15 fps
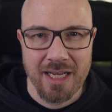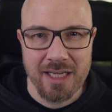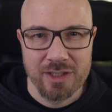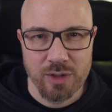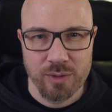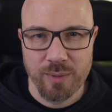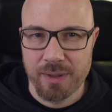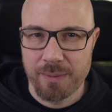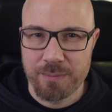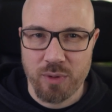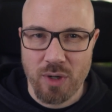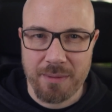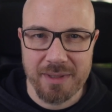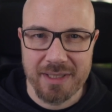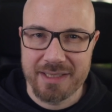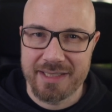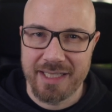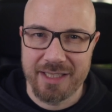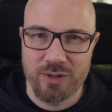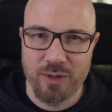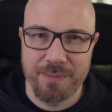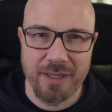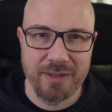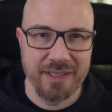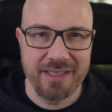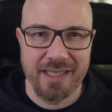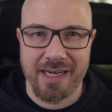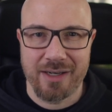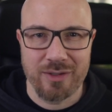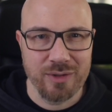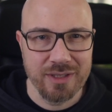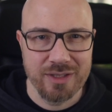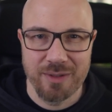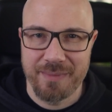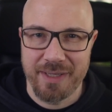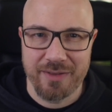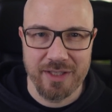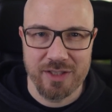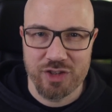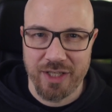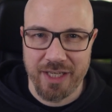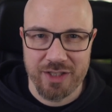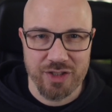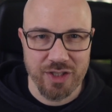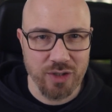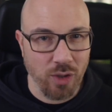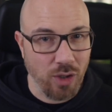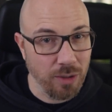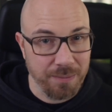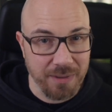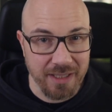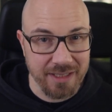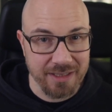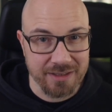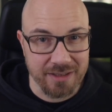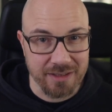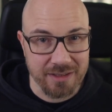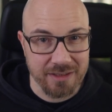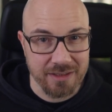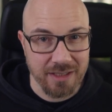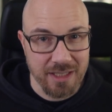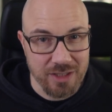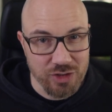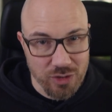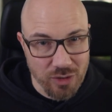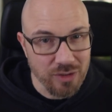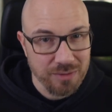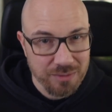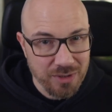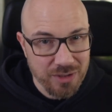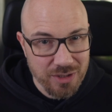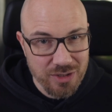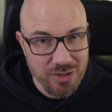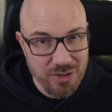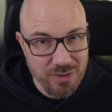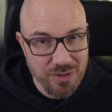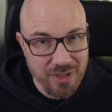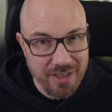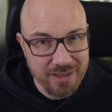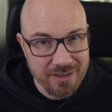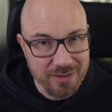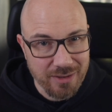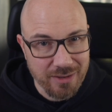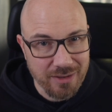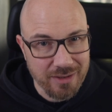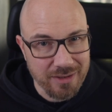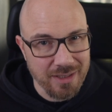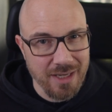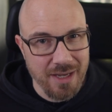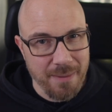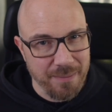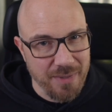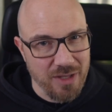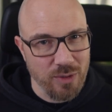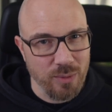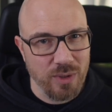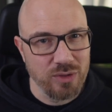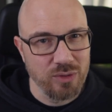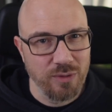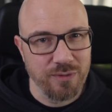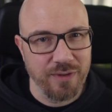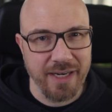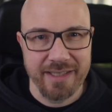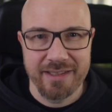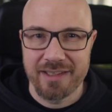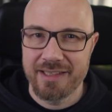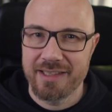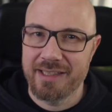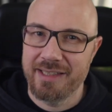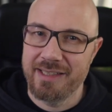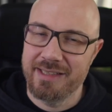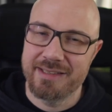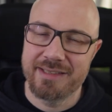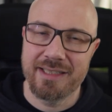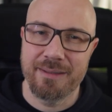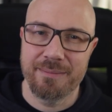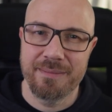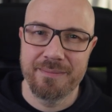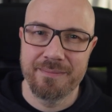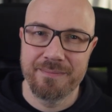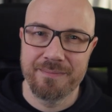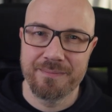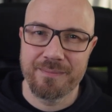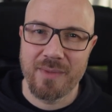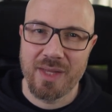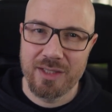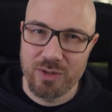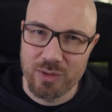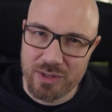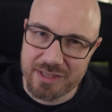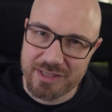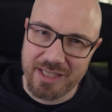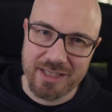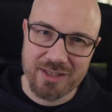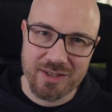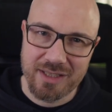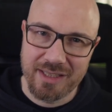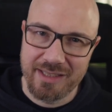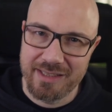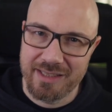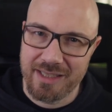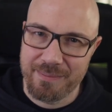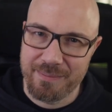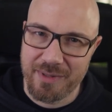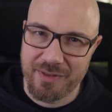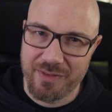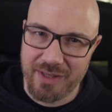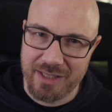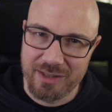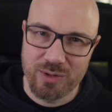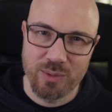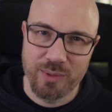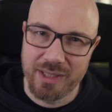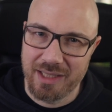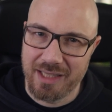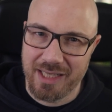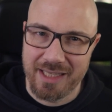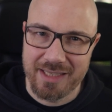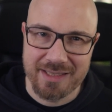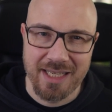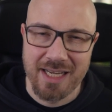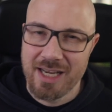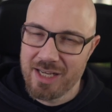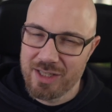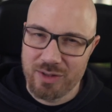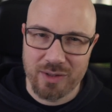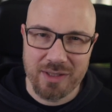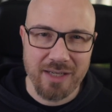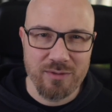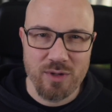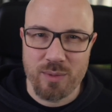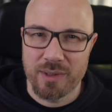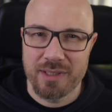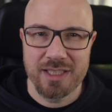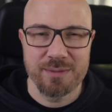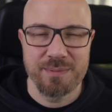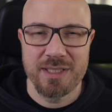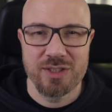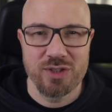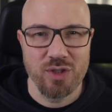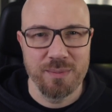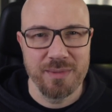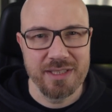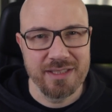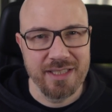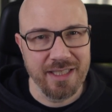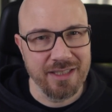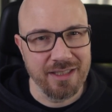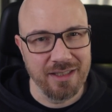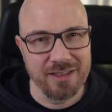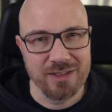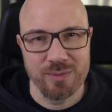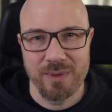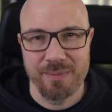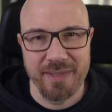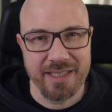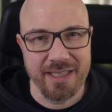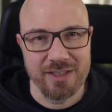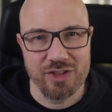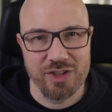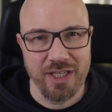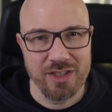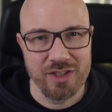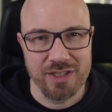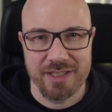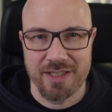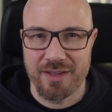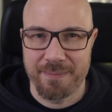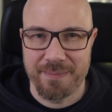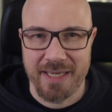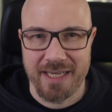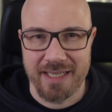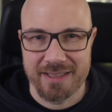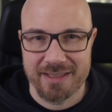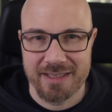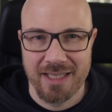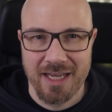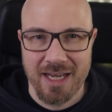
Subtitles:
So it will probably take you about an hour to make the change in all places. And sure, you could do that or be the one who finally cleans up. You decide to clean up, but then you realize not everyone has been so meticulous when making changes in the past.